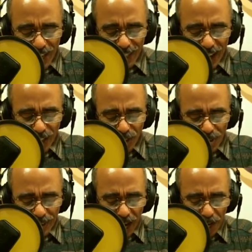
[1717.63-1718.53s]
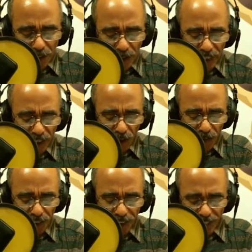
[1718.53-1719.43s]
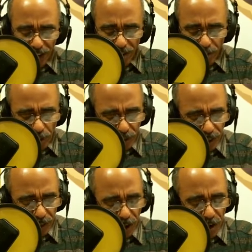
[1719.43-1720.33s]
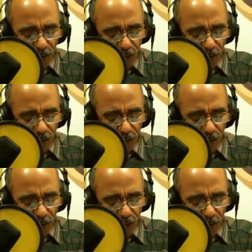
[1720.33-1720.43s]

not to indict police officer Darren Wilson